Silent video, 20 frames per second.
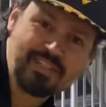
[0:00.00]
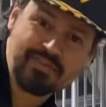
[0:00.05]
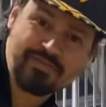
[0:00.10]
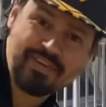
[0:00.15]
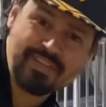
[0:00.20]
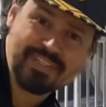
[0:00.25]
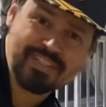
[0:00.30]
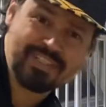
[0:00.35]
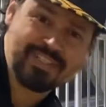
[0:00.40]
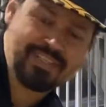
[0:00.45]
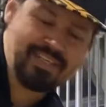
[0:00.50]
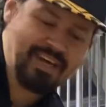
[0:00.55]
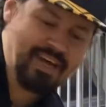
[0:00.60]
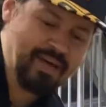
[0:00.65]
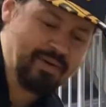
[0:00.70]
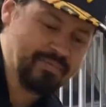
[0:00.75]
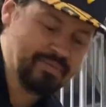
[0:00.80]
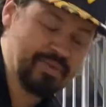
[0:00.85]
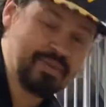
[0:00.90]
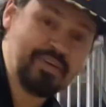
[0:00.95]
physics time.
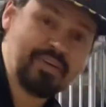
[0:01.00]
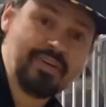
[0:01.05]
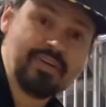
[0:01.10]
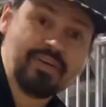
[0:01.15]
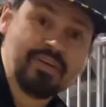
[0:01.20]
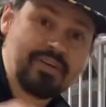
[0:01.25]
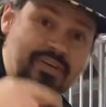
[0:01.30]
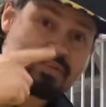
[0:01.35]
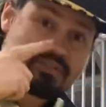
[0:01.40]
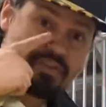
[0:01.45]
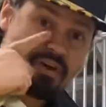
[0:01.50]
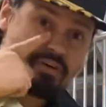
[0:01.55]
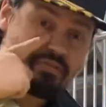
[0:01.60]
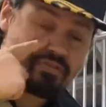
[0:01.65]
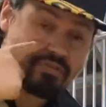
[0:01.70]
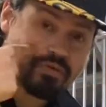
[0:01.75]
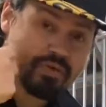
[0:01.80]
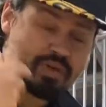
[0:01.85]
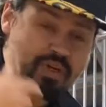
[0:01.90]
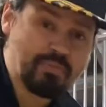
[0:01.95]
So
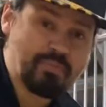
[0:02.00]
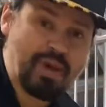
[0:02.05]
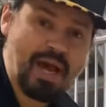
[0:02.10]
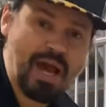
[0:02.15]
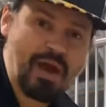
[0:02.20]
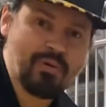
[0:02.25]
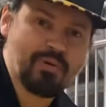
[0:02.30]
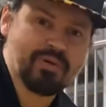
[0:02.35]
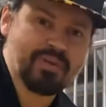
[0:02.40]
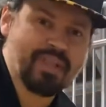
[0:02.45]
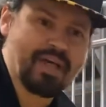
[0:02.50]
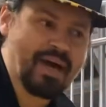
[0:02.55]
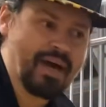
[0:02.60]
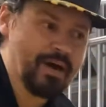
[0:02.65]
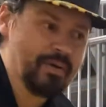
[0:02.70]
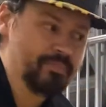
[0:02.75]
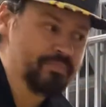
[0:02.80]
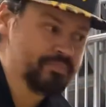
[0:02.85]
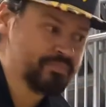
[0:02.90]
for your power lab,